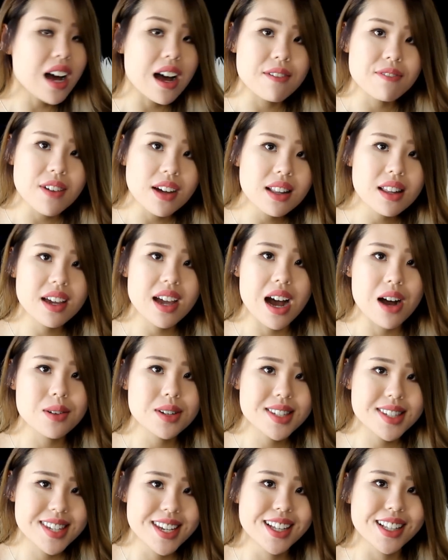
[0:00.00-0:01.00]
I felt like I
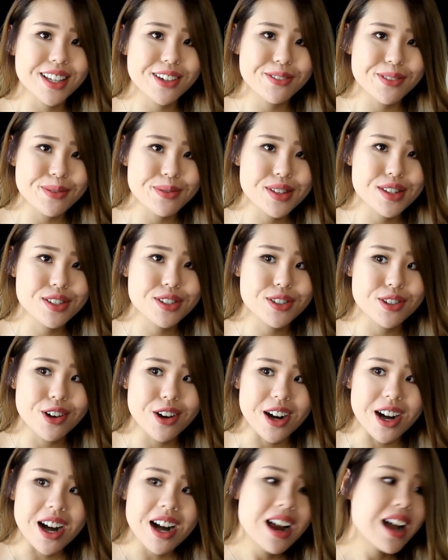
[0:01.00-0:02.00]
was stealing from the
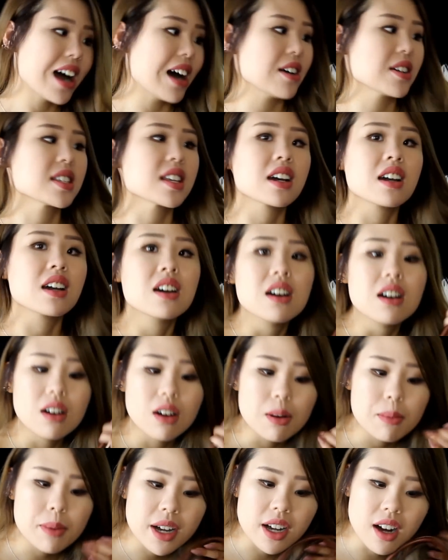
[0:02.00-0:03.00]
store. I was like,
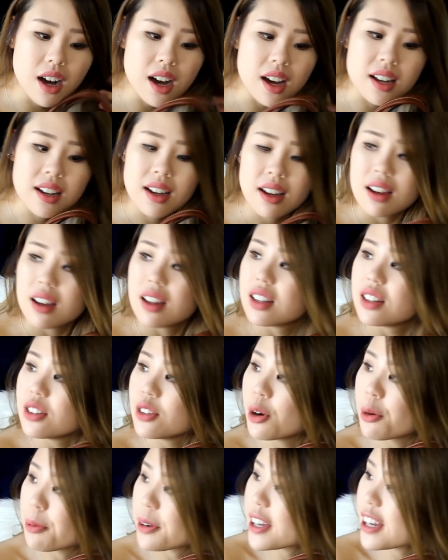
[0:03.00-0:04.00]
oh my god,
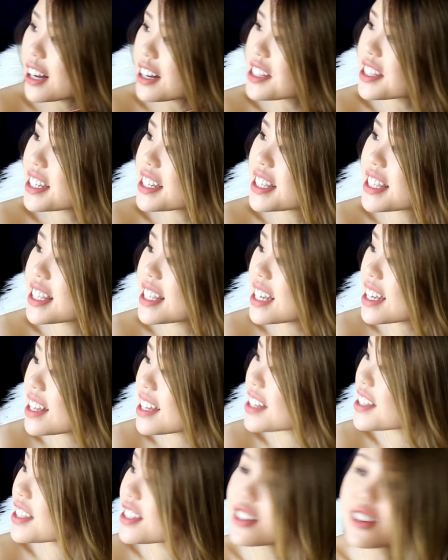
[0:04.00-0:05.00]
nobody else can see
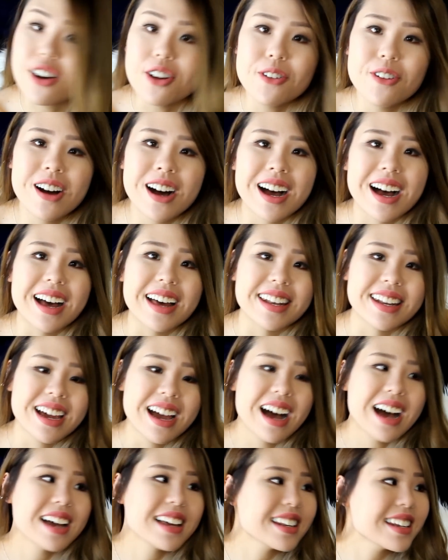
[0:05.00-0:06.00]
this, no one.
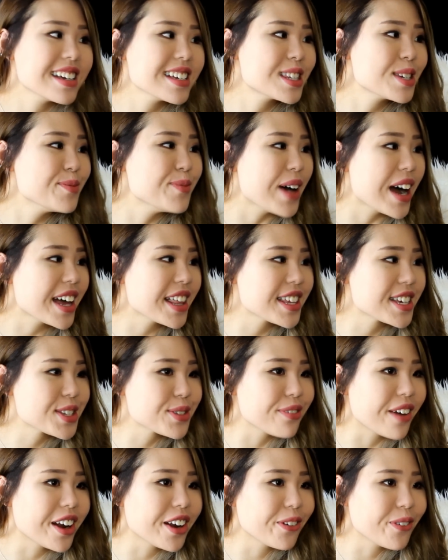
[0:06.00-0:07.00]
I need to buy this
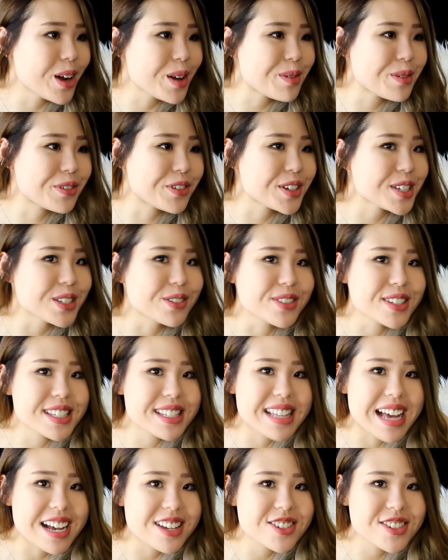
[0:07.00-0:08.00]
right away before someone
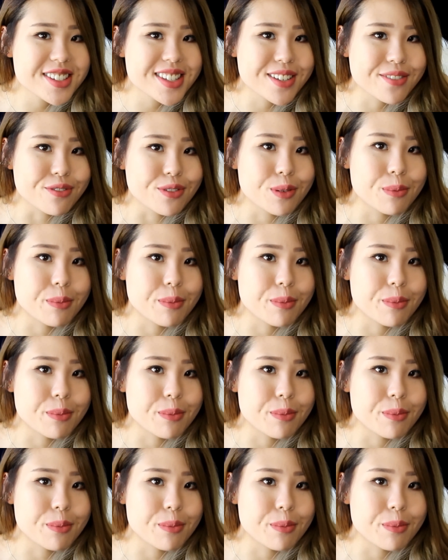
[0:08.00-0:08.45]
snatches it from